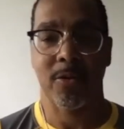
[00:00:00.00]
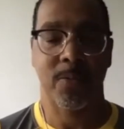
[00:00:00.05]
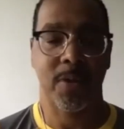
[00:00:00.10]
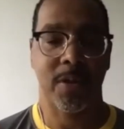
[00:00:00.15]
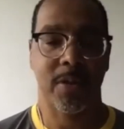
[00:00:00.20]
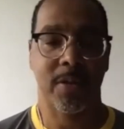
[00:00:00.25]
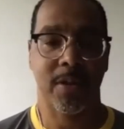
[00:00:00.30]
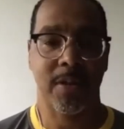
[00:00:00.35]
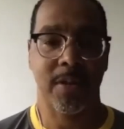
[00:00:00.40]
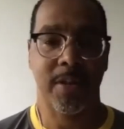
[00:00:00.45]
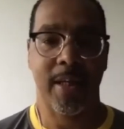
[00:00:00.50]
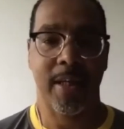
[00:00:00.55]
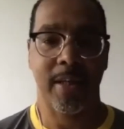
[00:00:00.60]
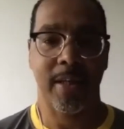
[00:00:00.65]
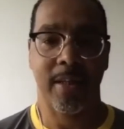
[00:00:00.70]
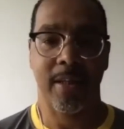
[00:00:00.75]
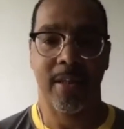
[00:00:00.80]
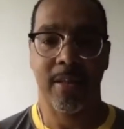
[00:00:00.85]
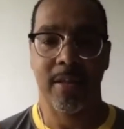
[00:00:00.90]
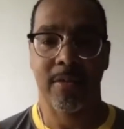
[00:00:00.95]
with today,
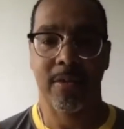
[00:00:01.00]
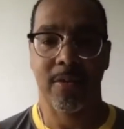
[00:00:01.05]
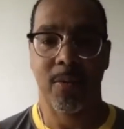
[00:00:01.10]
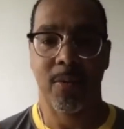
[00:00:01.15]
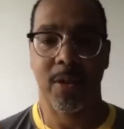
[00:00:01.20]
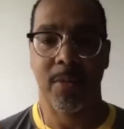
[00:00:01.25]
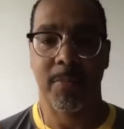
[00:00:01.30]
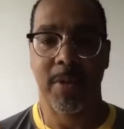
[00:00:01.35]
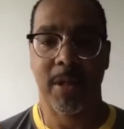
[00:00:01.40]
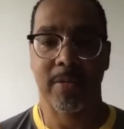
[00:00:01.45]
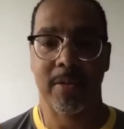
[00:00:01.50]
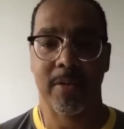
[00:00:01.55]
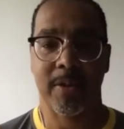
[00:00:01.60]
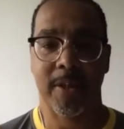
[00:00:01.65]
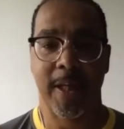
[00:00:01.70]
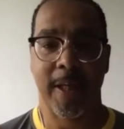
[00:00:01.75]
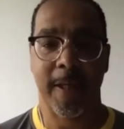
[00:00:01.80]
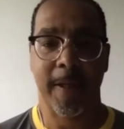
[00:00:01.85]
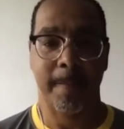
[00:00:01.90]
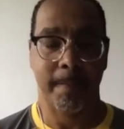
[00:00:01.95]
and listen to what I'm about to say.